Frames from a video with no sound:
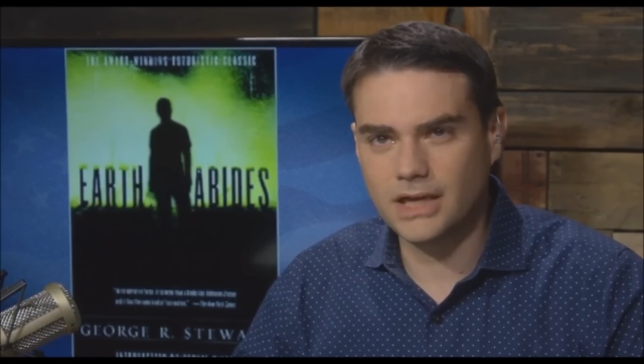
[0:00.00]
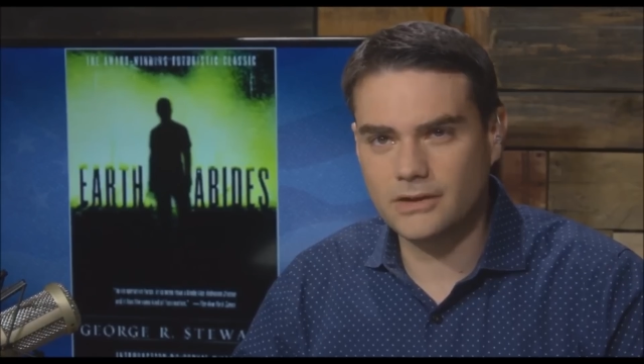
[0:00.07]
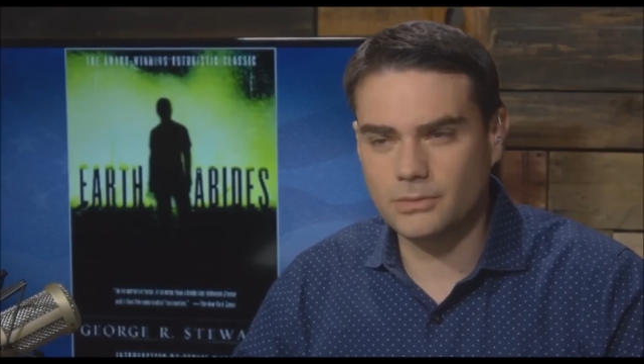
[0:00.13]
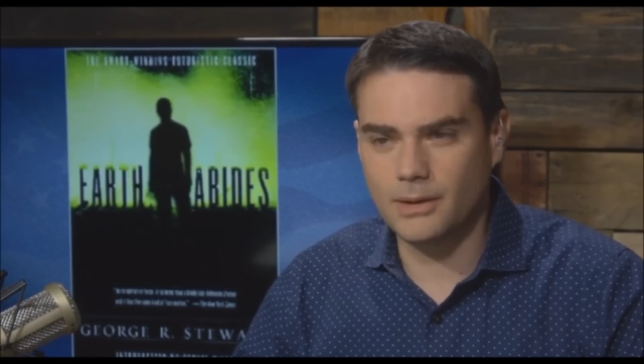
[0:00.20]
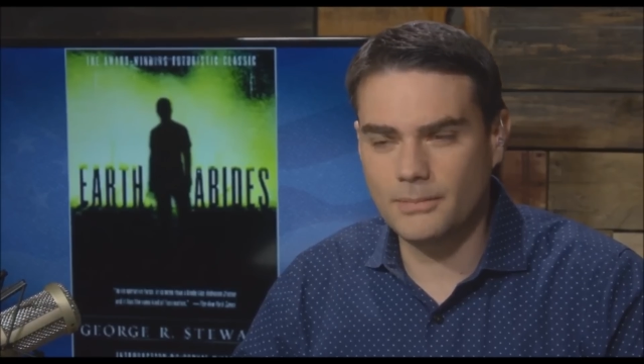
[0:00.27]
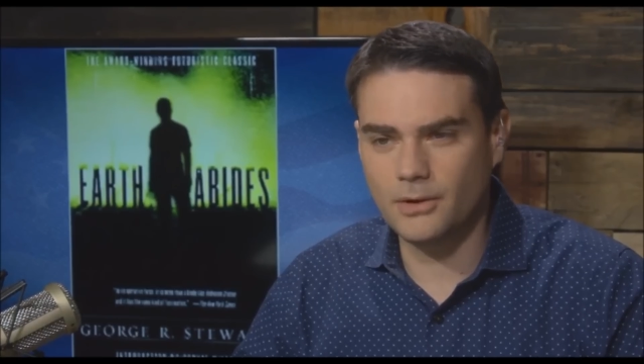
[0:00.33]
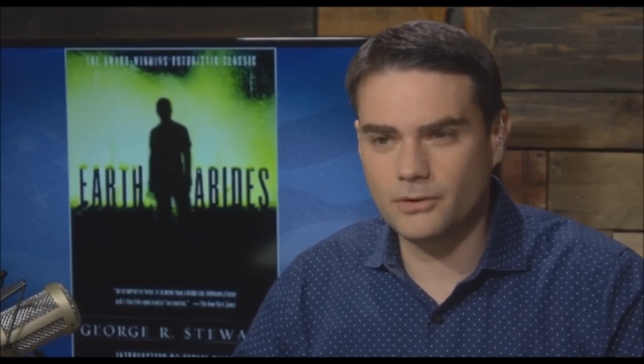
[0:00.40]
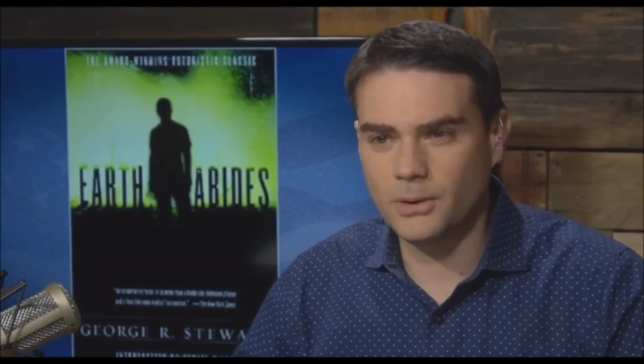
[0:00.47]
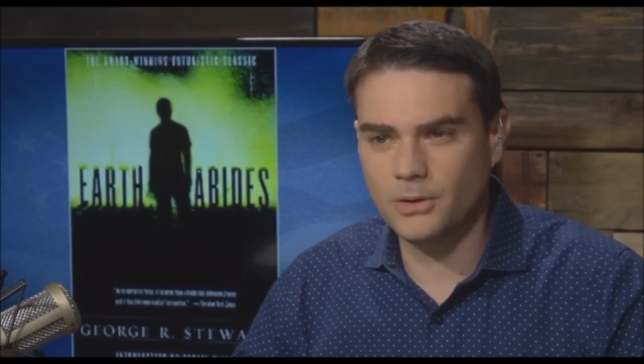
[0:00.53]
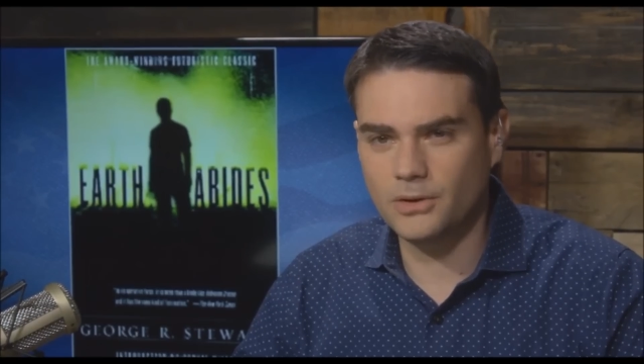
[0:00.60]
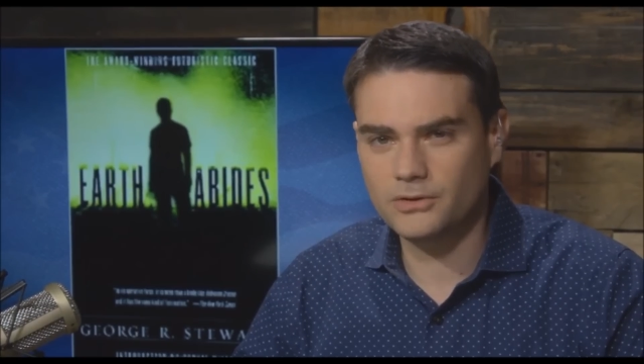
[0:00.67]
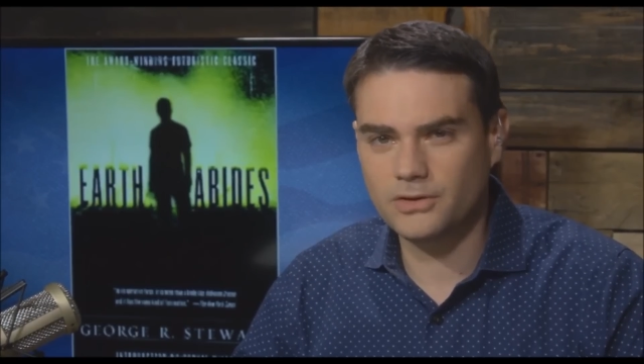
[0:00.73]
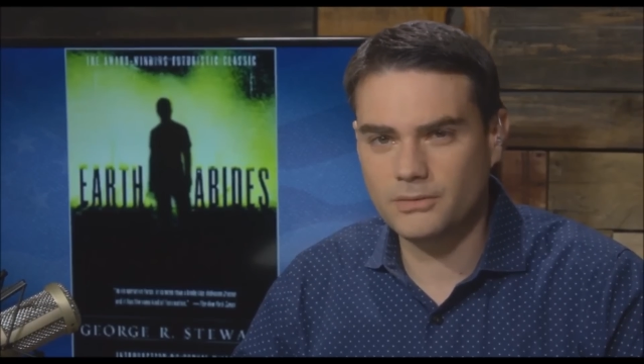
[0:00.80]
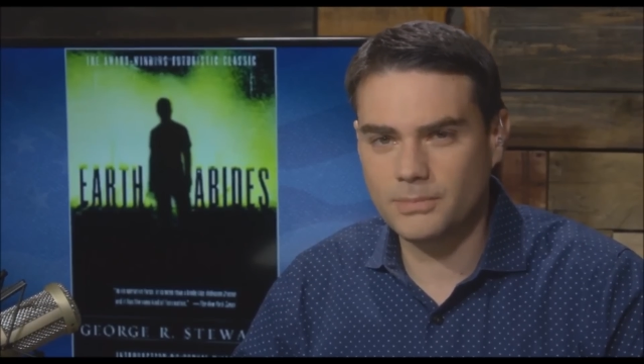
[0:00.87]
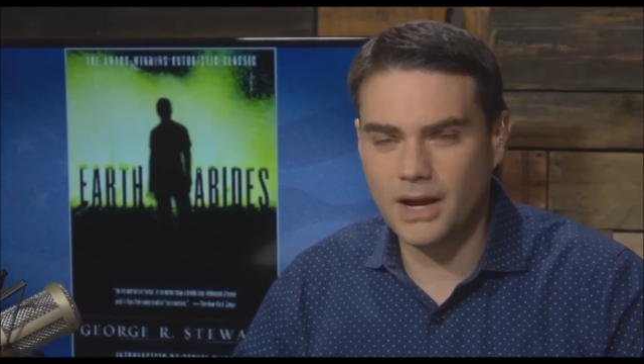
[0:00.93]
guess what? Most
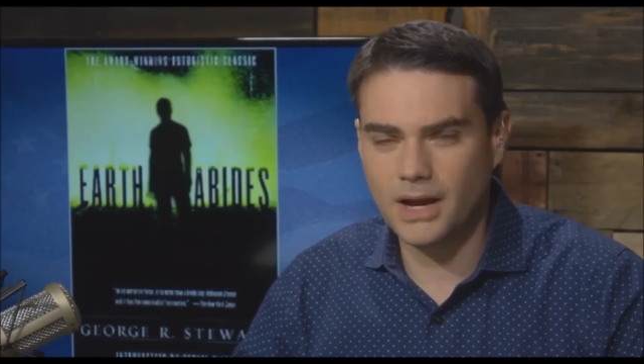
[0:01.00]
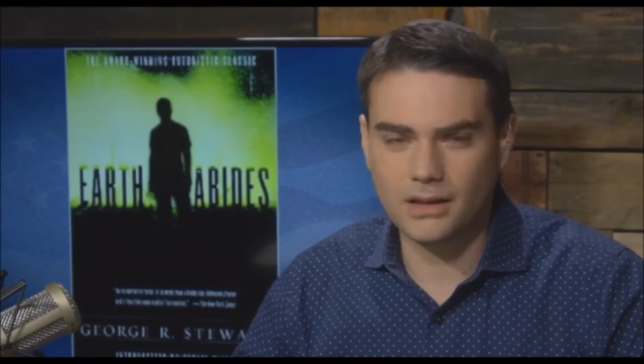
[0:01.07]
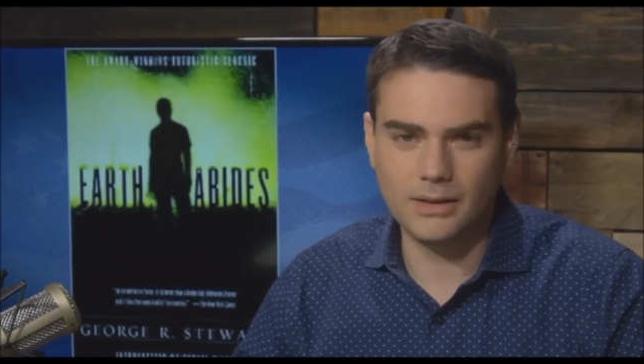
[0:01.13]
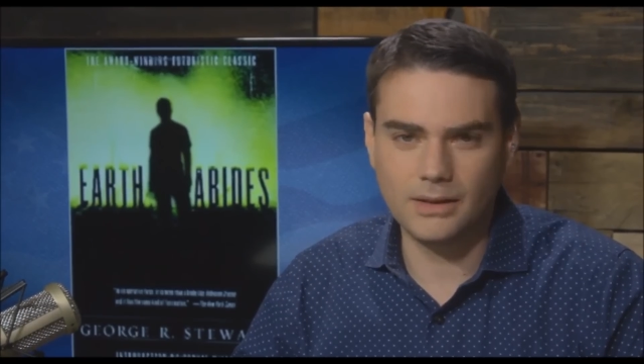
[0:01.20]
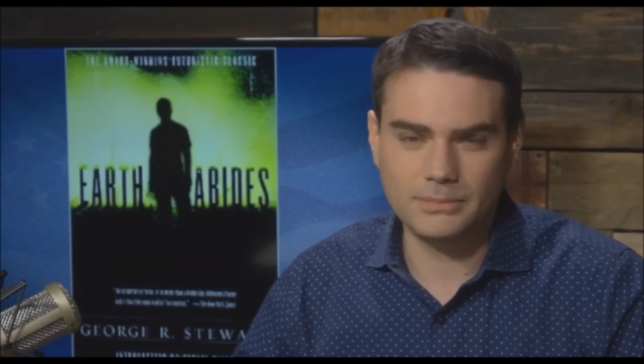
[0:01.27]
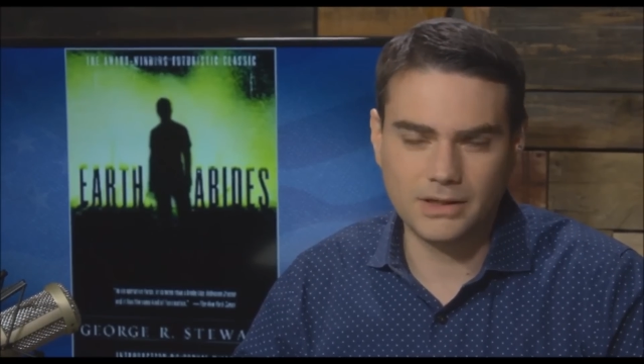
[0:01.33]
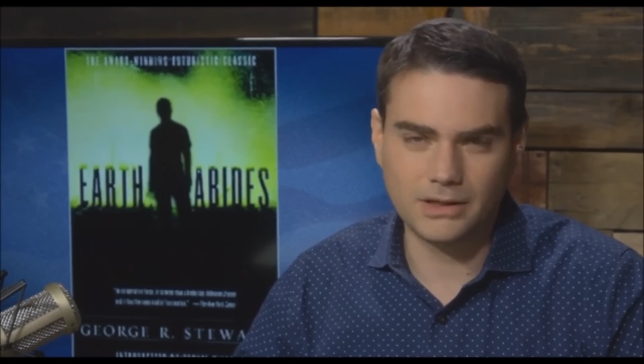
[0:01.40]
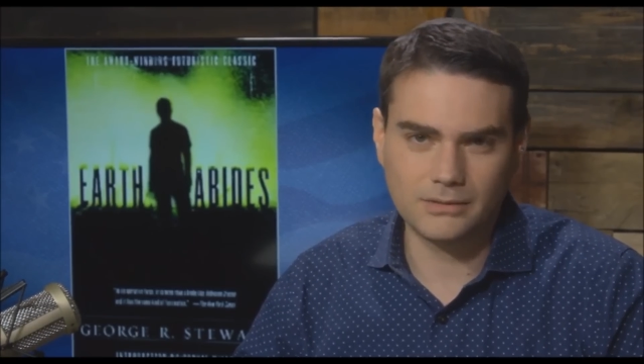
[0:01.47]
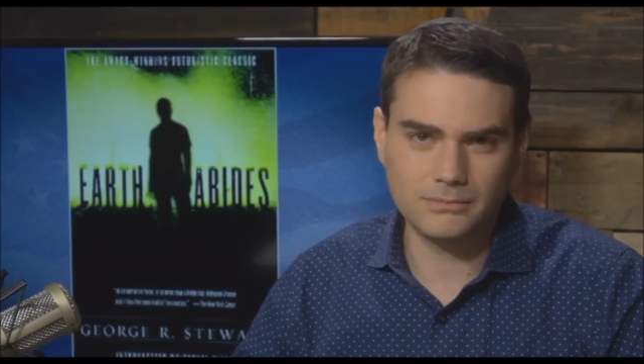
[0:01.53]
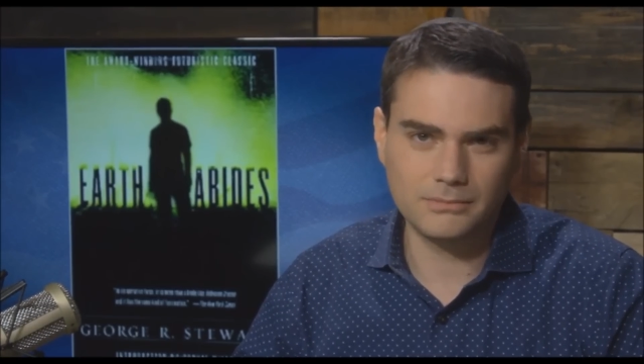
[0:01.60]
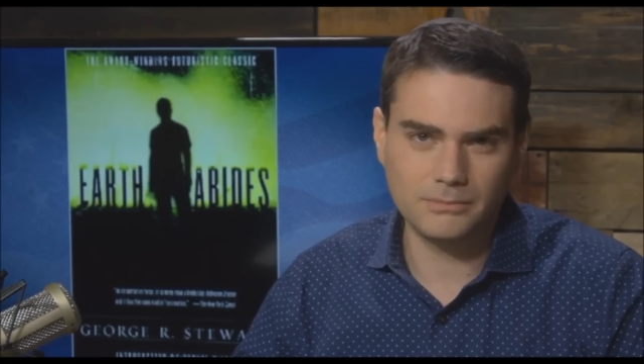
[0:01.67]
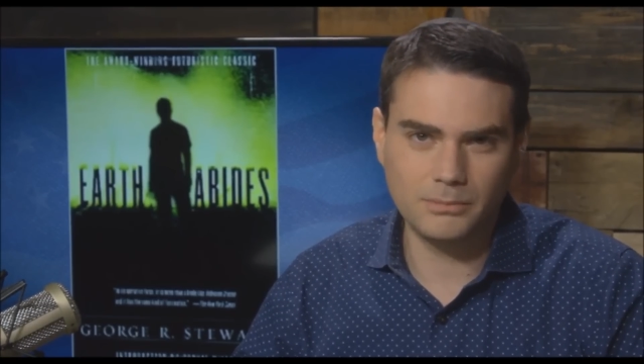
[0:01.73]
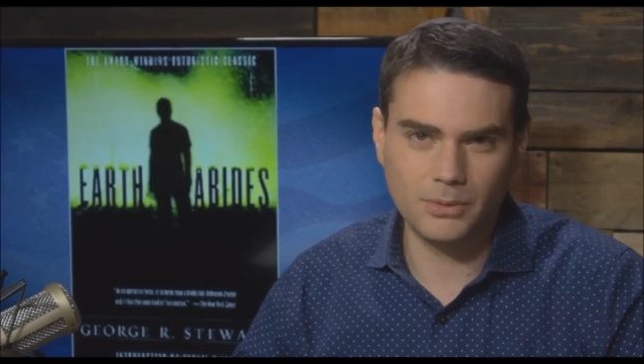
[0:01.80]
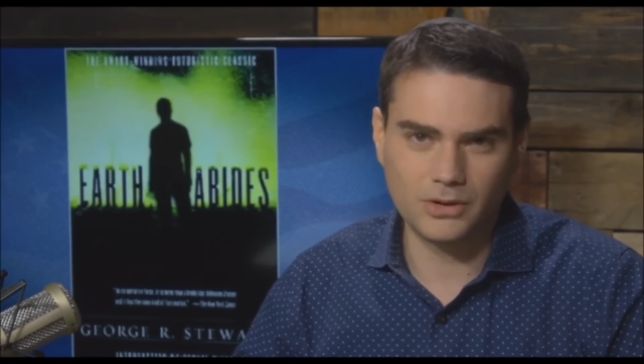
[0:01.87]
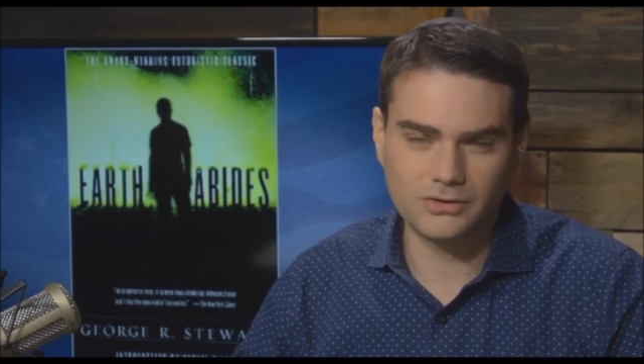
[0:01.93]
post-apocalyptic
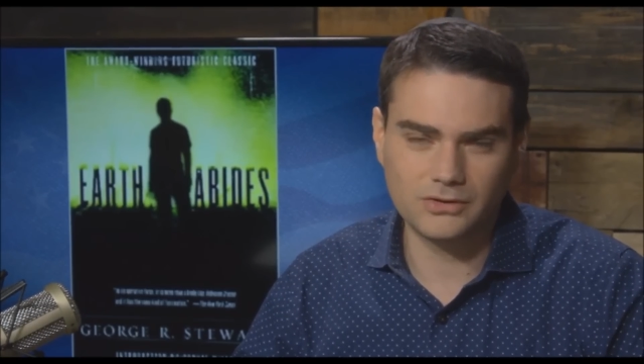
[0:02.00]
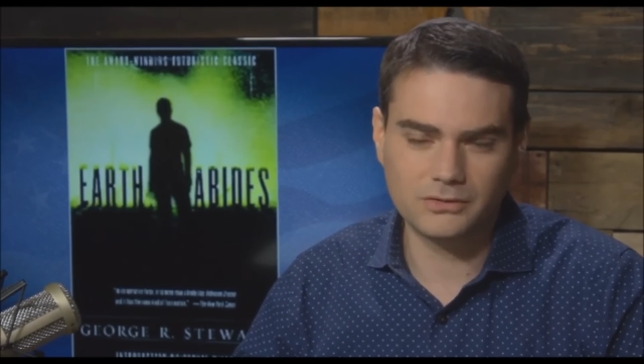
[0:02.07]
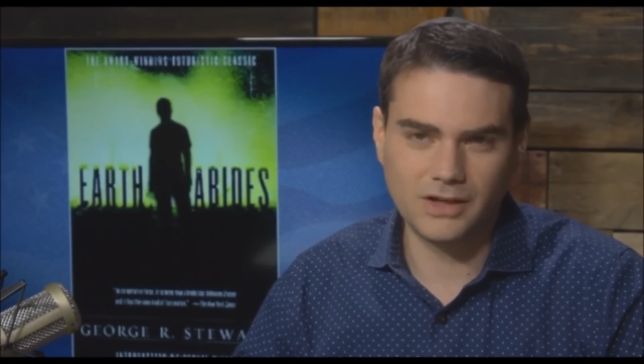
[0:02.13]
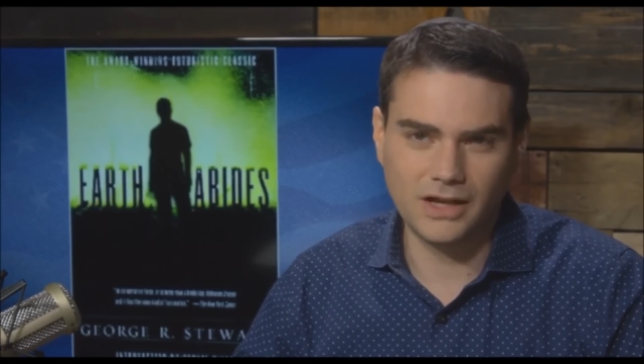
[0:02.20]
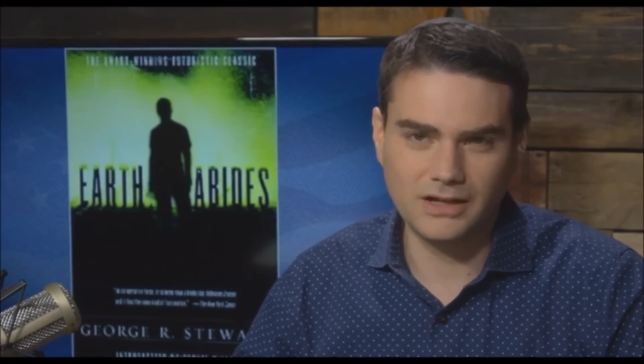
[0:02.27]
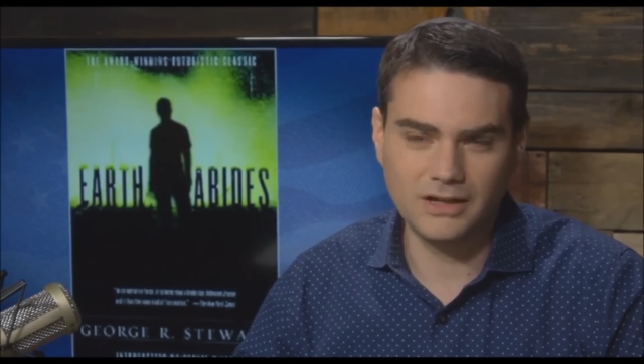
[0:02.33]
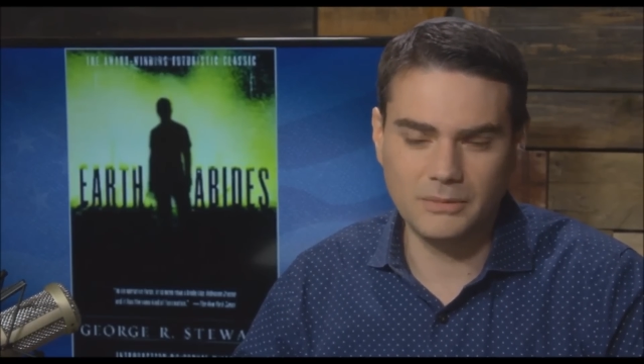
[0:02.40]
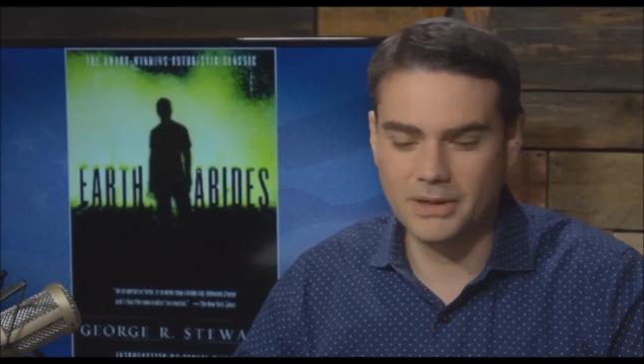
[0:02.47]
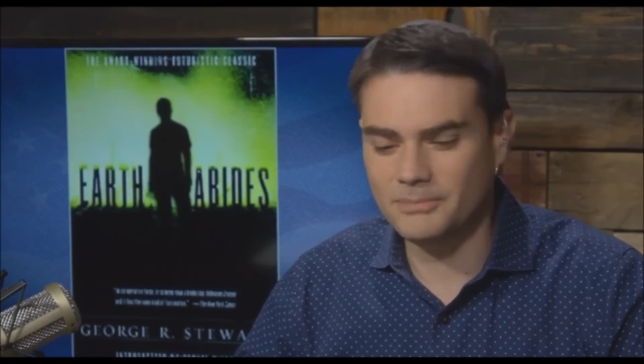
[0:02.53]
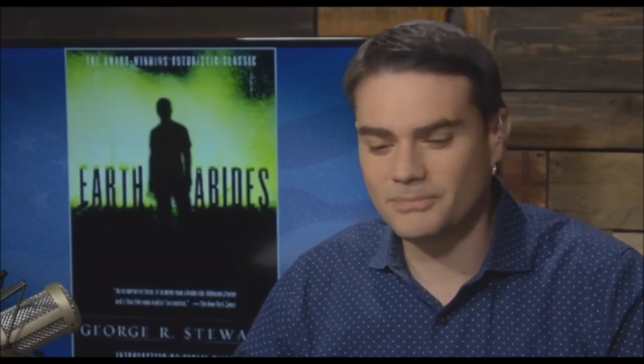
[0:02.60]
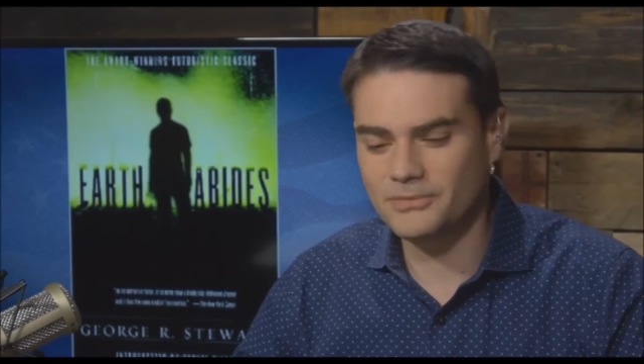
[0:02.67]
books tend to